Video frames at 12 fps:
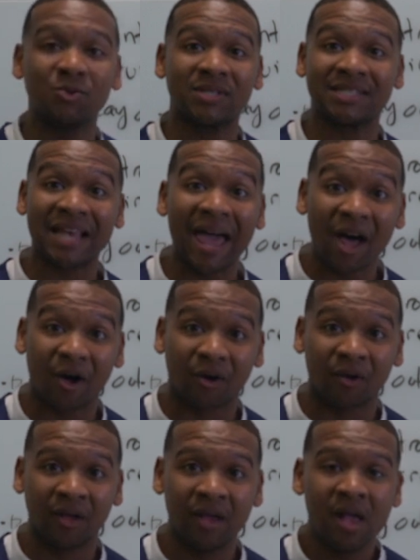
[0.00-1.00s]
to
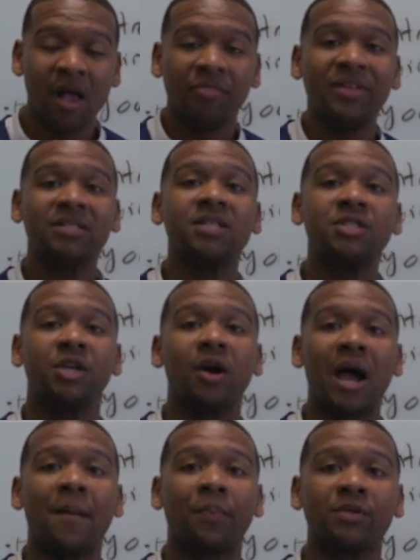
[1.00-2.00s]
sell. This is your
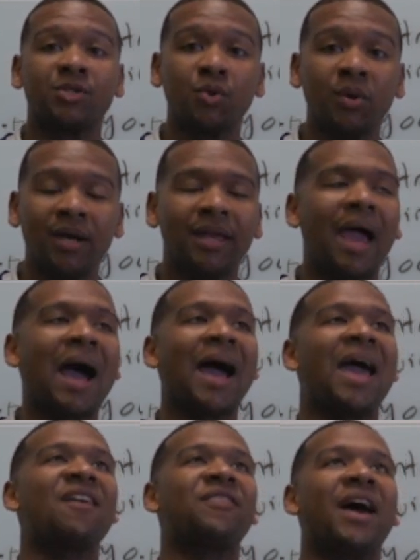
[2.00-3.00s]
opportunity. I
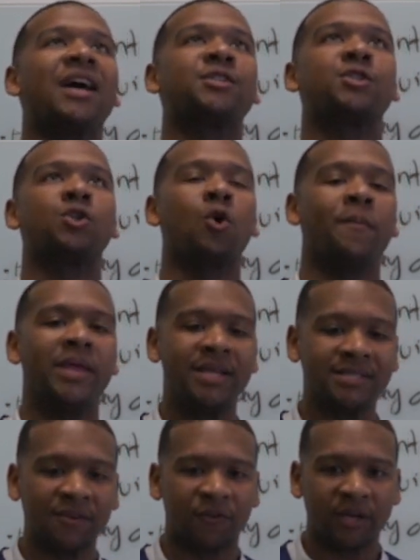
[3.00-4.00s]
have had so
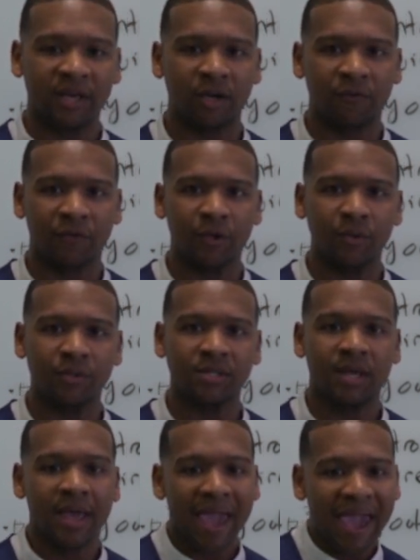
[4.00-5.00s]
many different
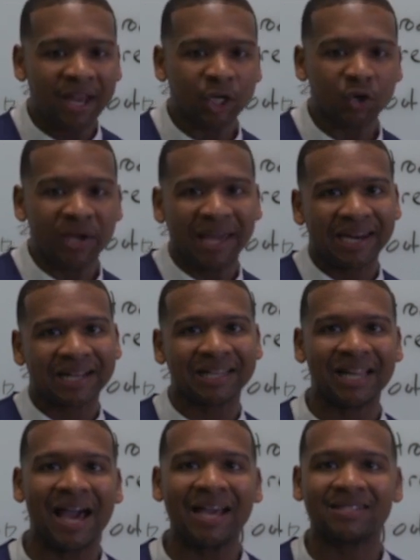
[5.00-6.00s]
interviews and created
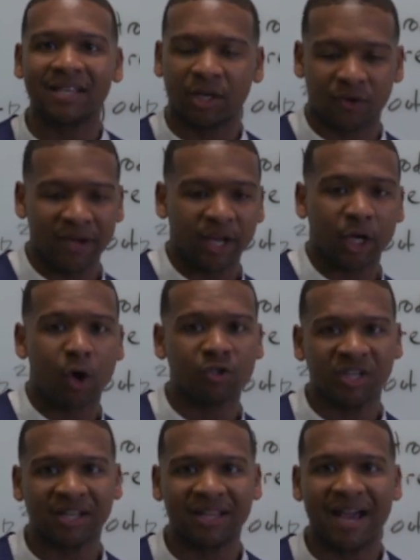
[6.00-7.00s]
clients and created
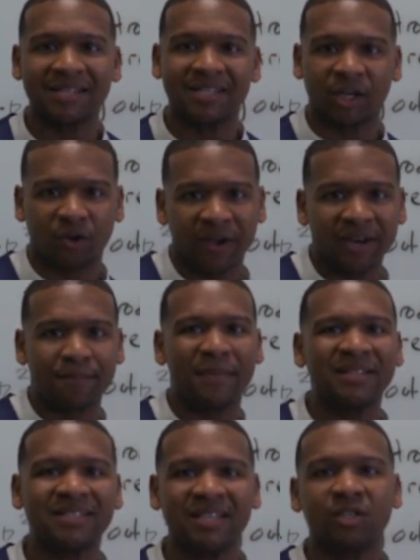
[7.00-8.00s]
coaching clients and created
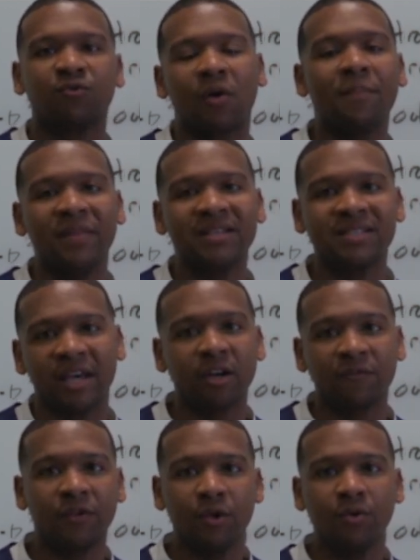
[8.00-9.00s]
mentees from these
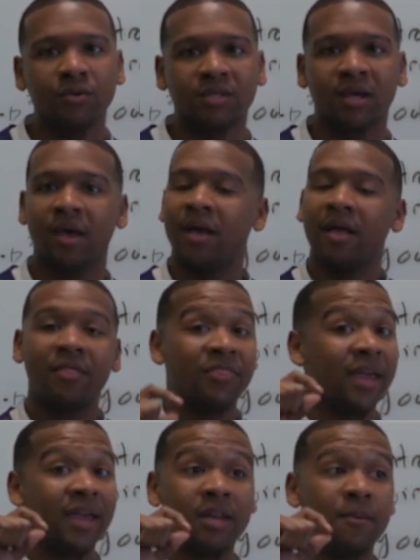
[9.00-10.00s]
interviews
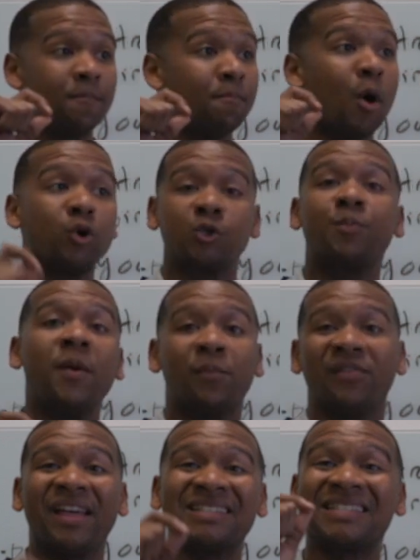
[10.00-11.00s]
than most
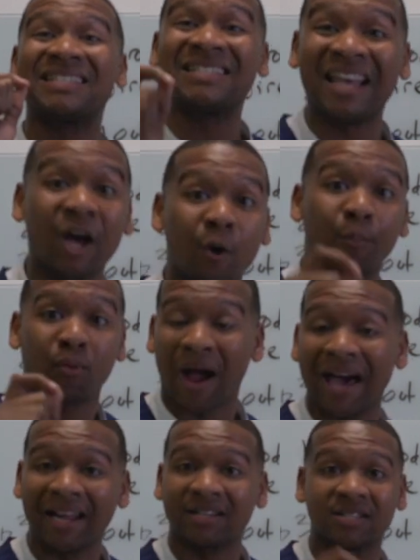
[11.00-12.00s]
people that sell
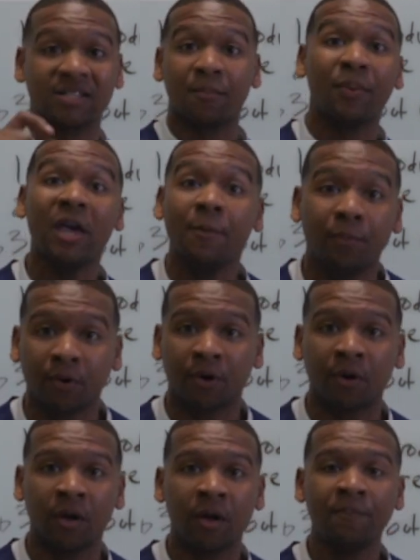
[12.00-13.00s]
products to
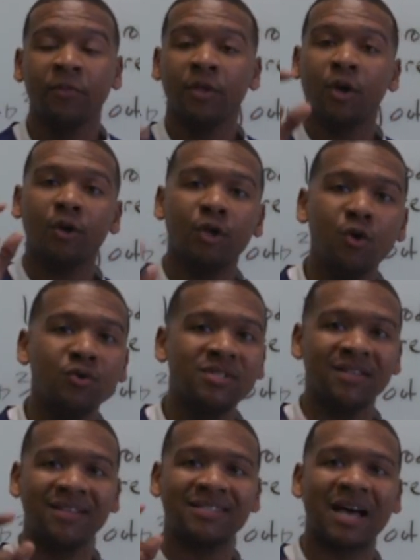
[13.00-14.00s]
people. You're
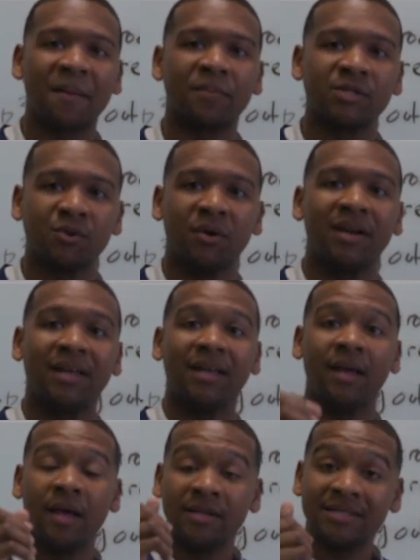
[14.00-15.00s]
using this
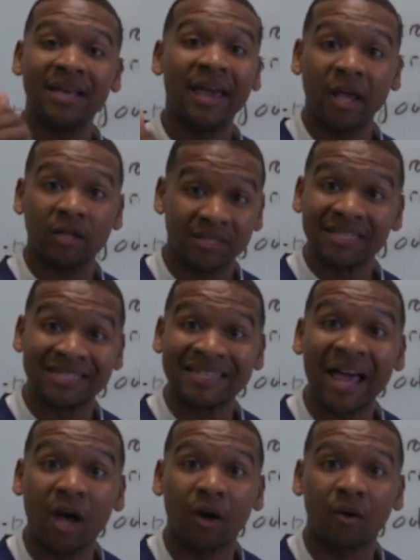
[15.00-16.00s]
opportunity to
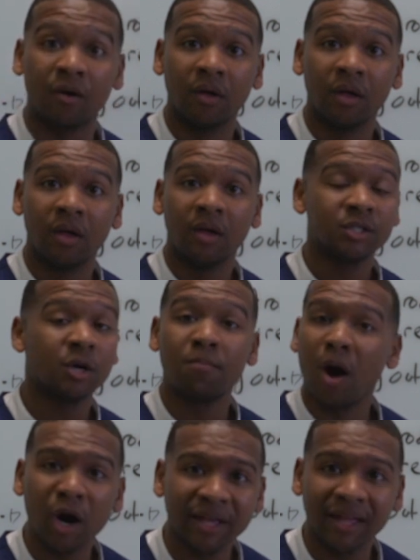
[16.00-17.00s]
sell, to
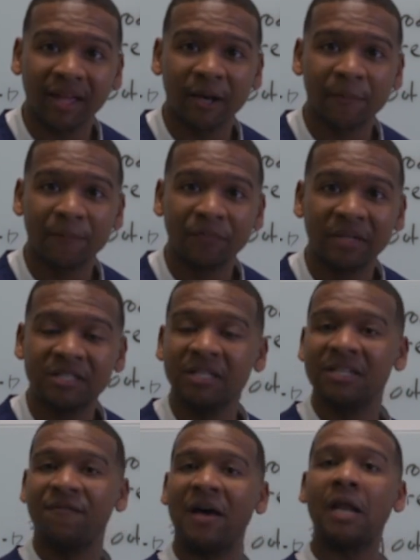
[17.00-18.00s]
market,
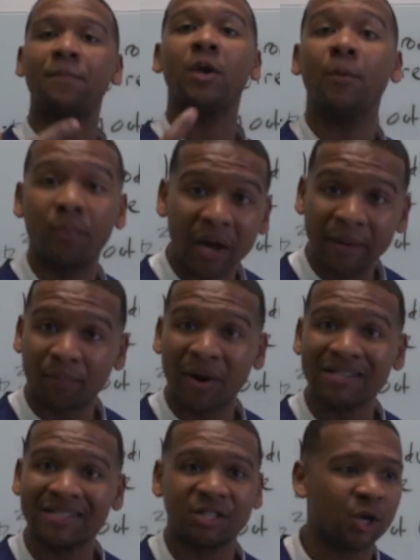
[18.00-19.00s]
to develop your brand
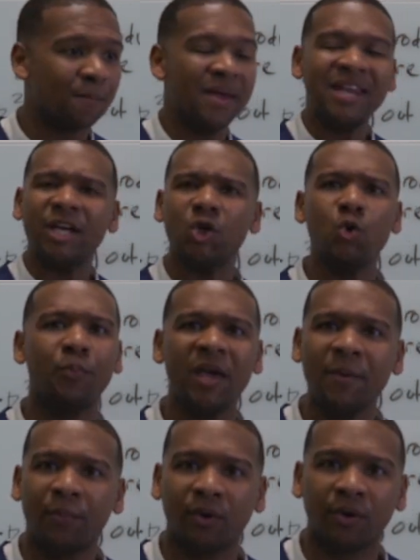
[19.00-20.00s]
presence. You're meeting new
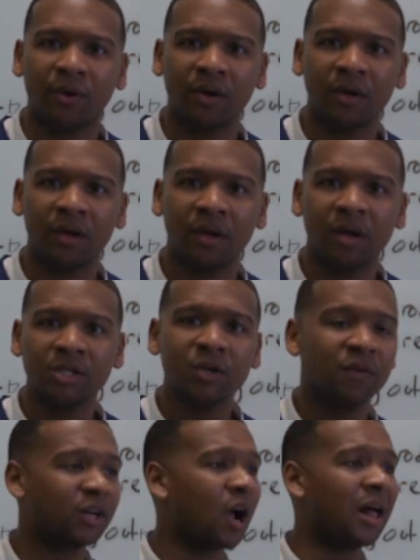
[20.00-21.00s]
people.
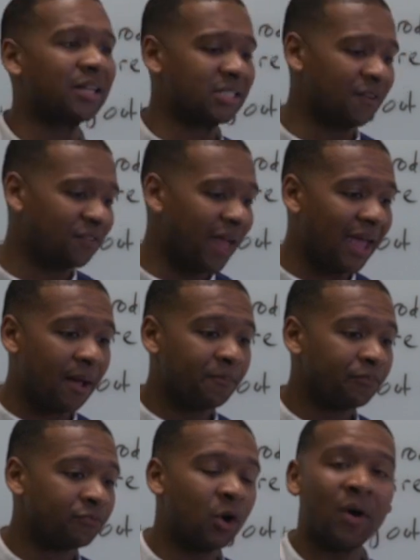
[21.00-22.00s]
So regardless if
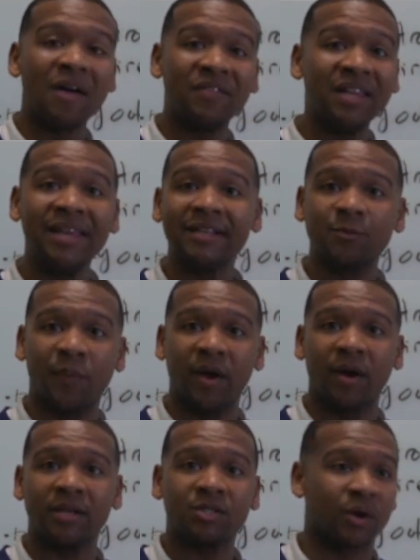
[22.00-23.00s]
they don't have any
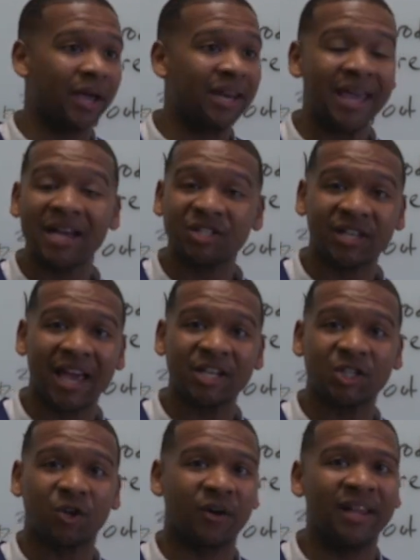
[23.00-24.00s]
experience or any
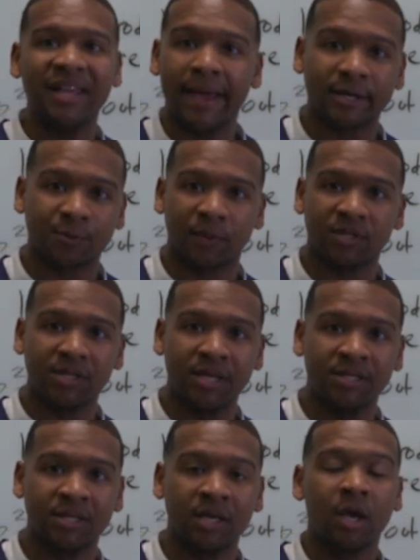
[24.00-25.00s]
education or any
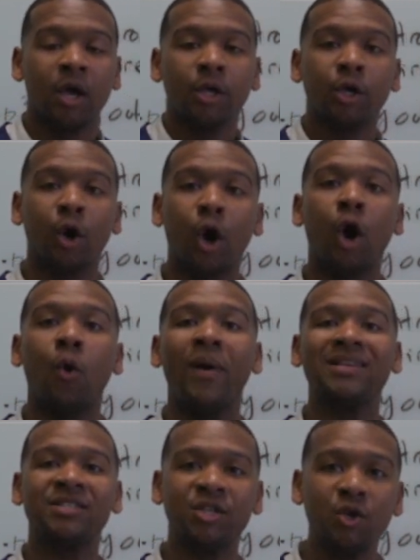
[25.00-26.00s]
expertise, you're
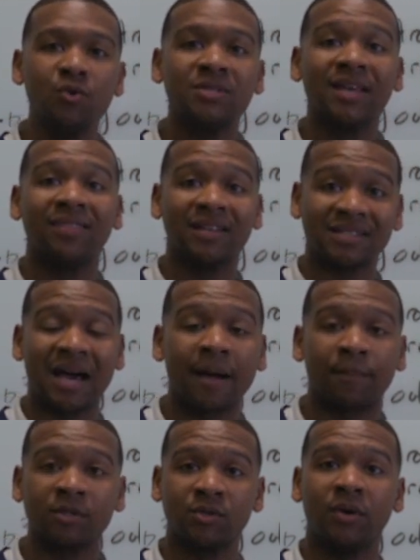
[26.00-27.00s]
always using this
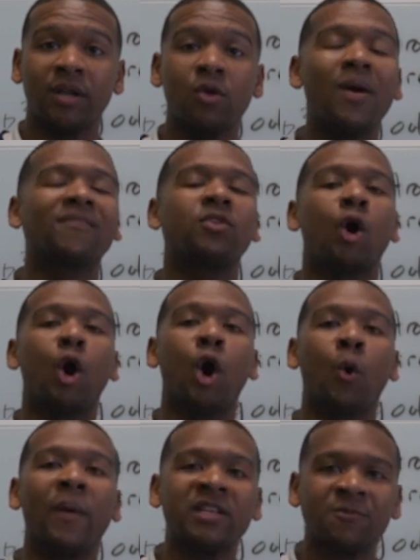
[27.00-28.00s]
opportunity. You have to
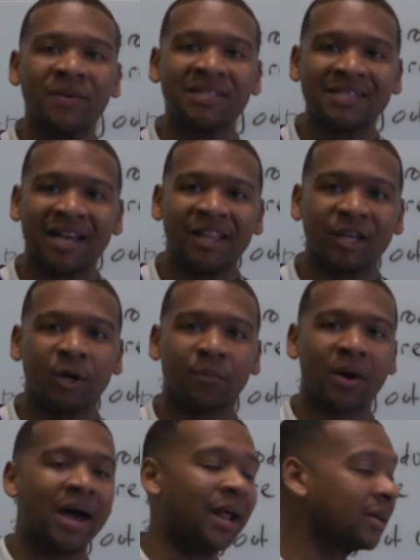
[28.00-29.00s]
always be selling your
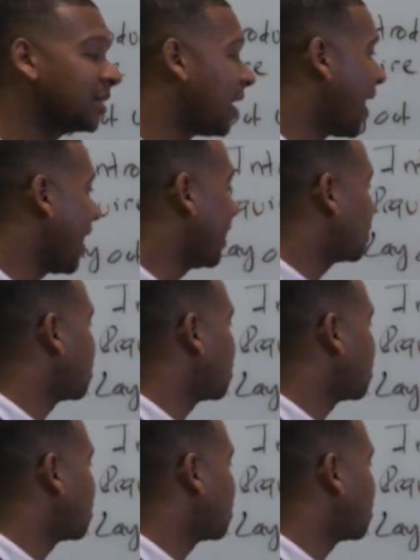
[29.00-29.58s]
product, and it